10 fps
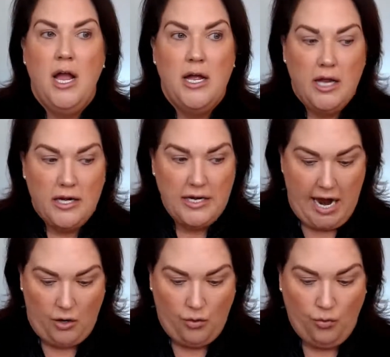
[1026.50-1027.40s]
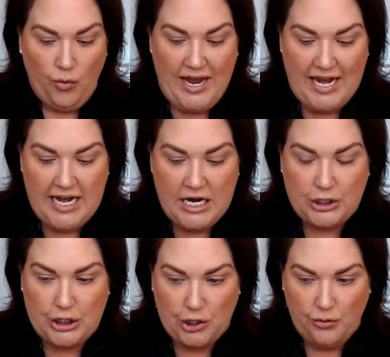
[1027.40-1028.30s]
Now, when
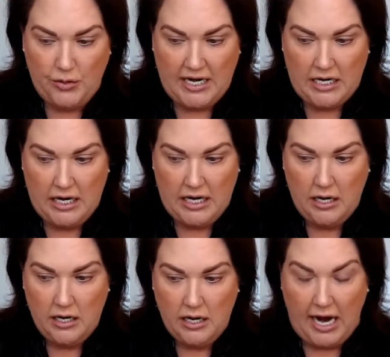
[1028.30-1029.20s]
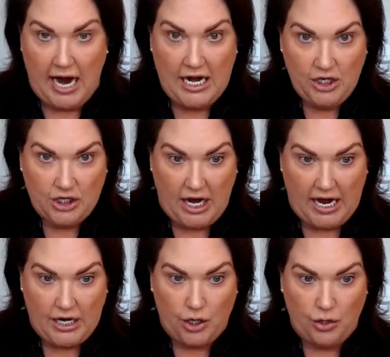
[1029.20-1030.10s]
doing
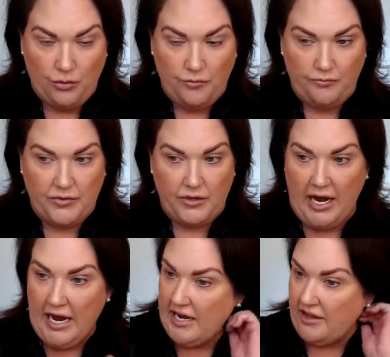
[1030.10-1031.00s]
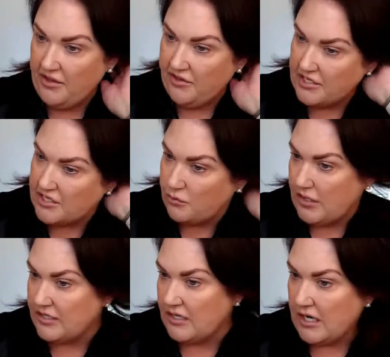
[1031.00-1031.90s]
eyeshadow, and I think this is what
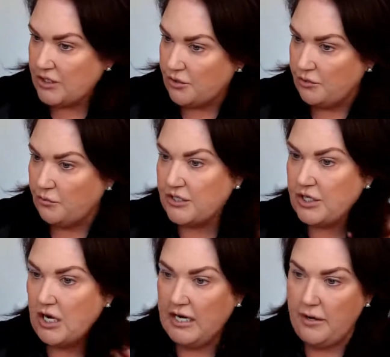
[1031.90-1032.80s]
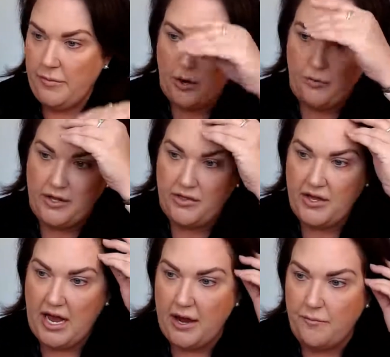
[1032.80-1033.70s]
Zandra was talking about with
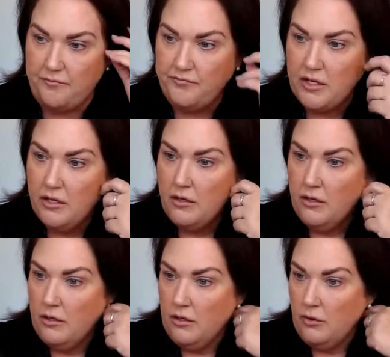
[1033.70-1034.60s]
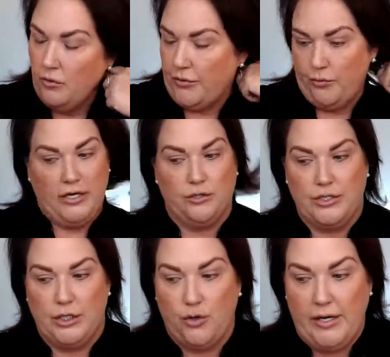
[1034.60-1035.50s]
um, with wrinkles and
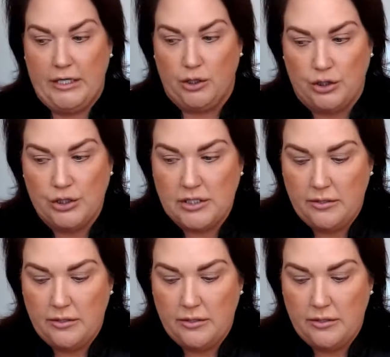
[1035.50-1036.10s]
crinkles.